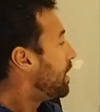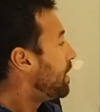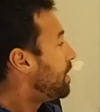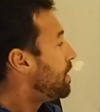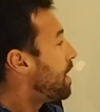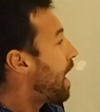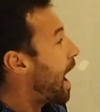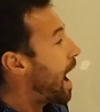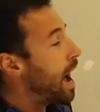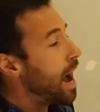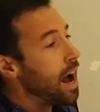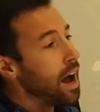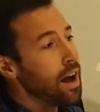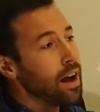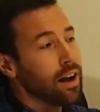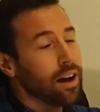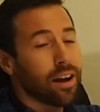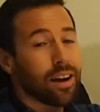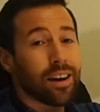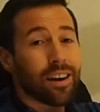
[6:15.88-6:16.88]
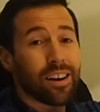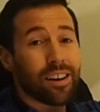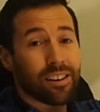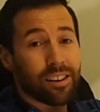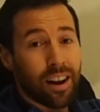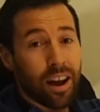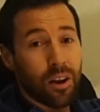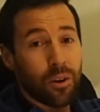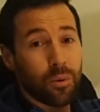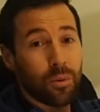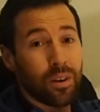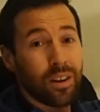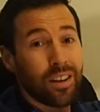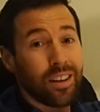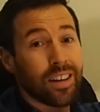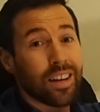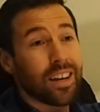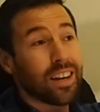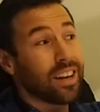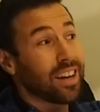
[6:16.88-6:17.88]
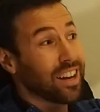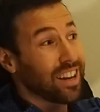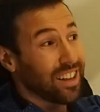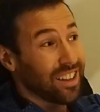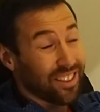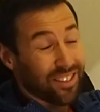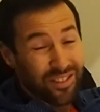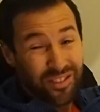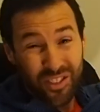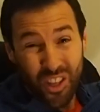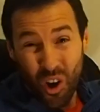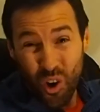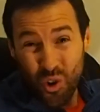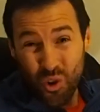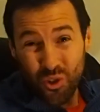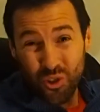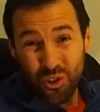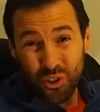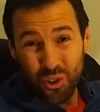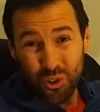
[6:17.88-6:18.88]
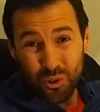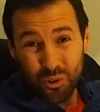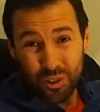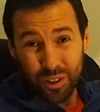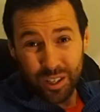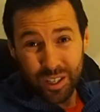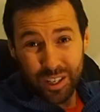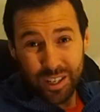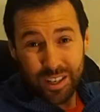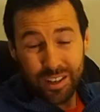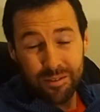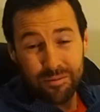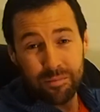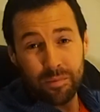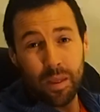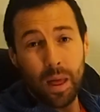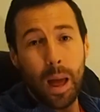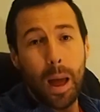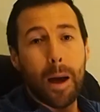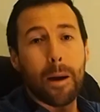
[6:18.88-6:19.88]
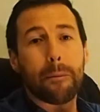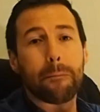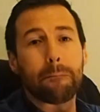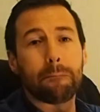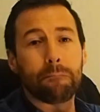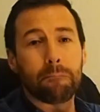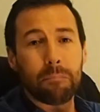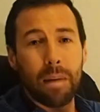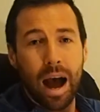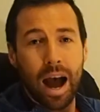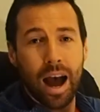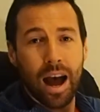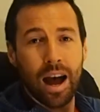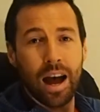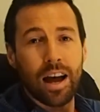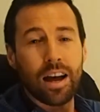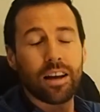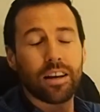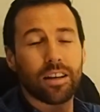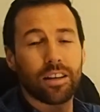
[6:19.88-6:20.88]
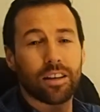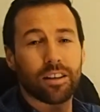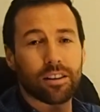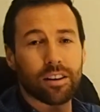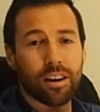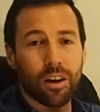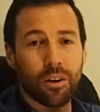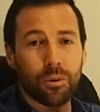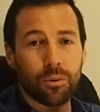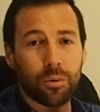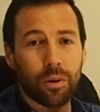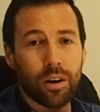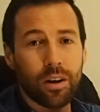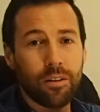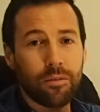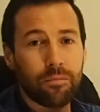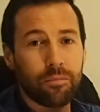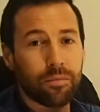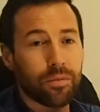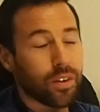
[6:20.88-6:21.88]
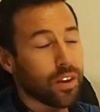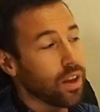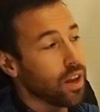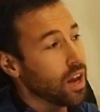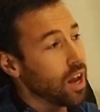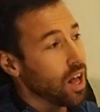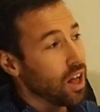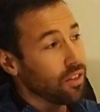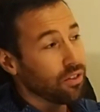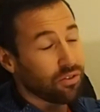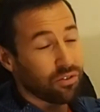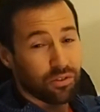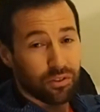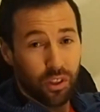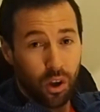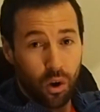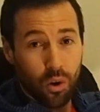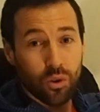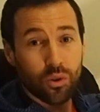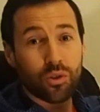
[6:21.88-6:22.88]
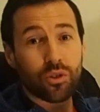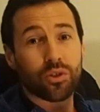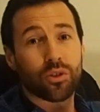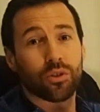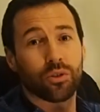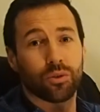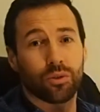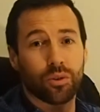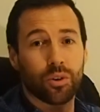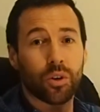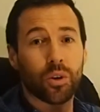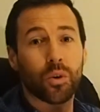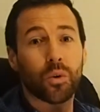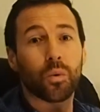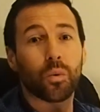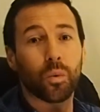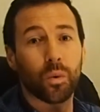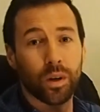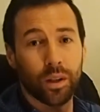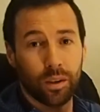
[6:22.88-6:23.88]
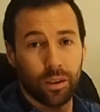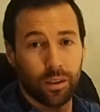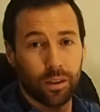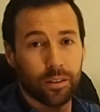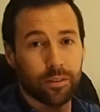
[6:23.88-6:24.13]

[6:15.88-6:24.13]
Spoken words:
Ngā raua, those two did. Mā raua, those two will.